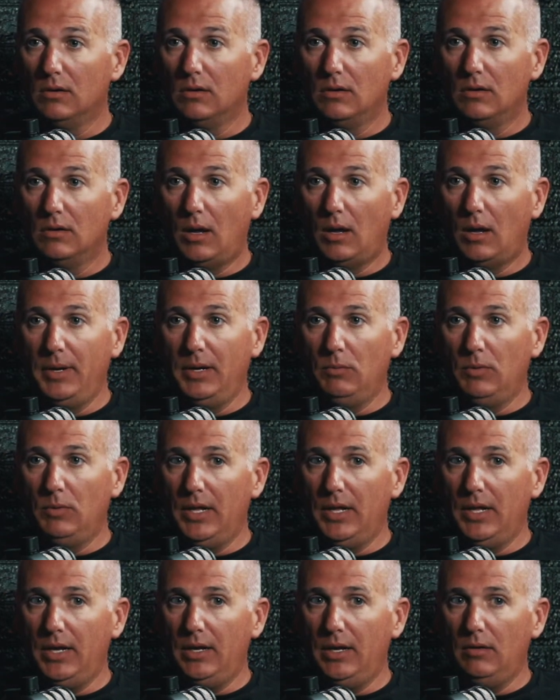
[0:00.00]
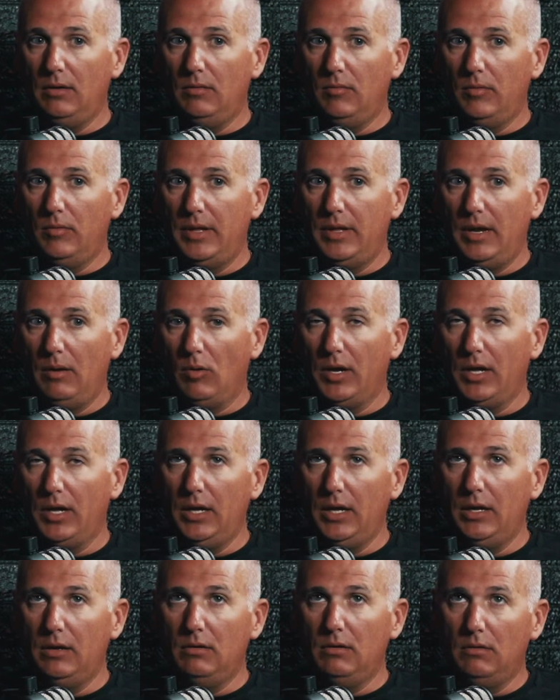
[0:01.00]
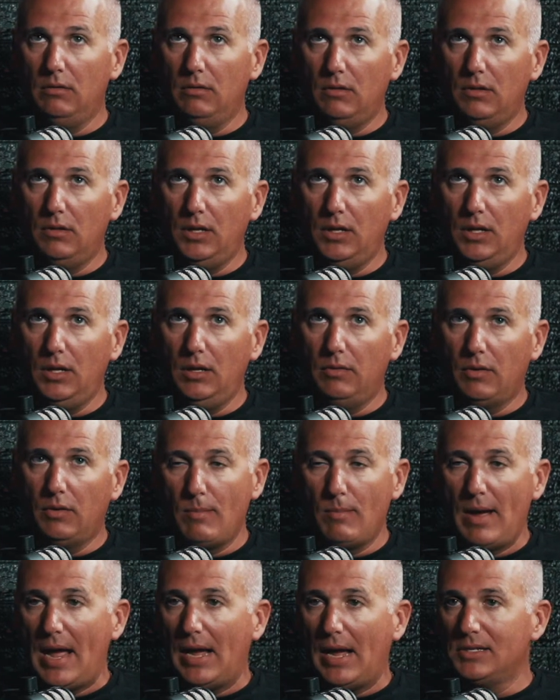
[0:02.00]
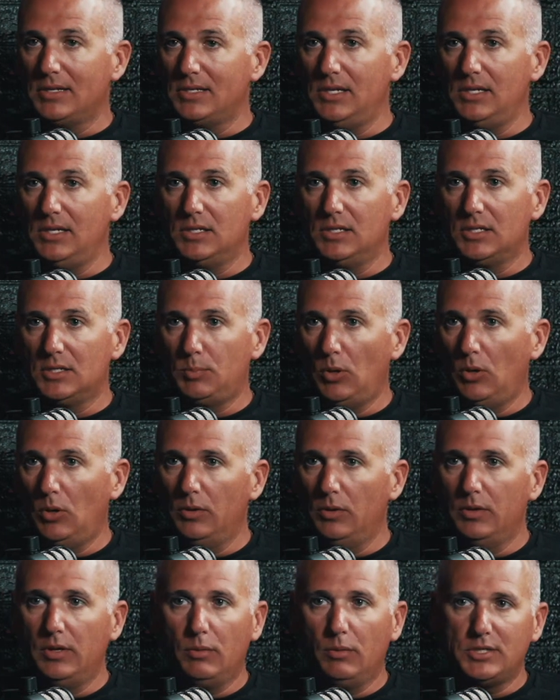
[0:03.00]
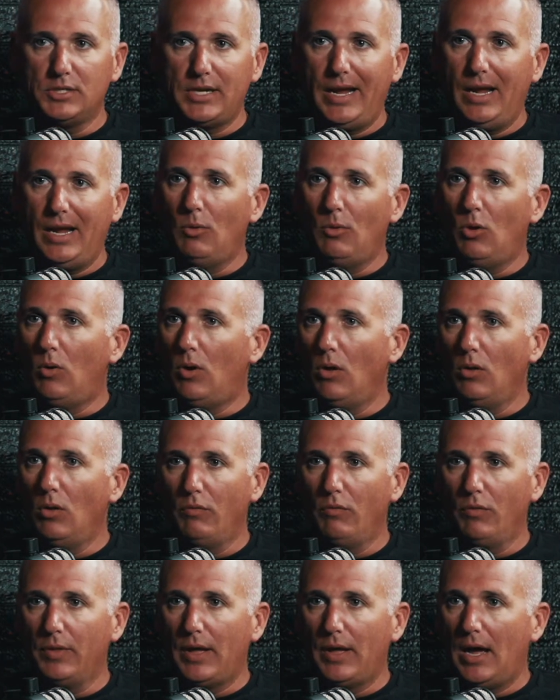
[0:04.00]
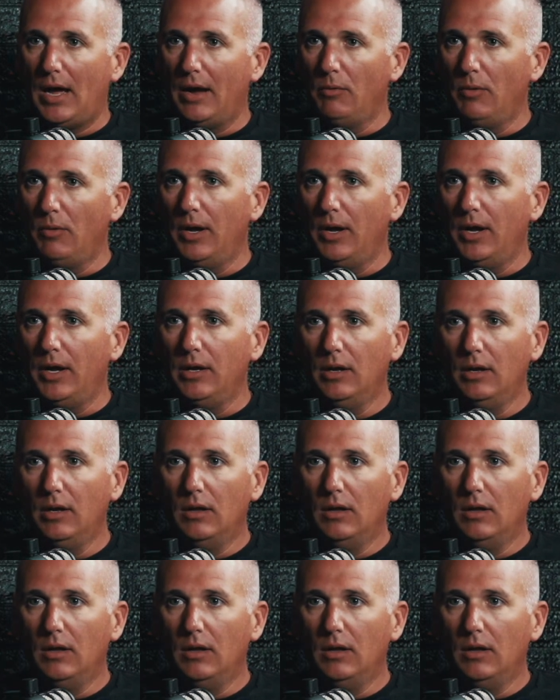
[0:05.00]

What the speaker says: I mean, when they were hit, their magazines exploded. There was ammo all over the highway.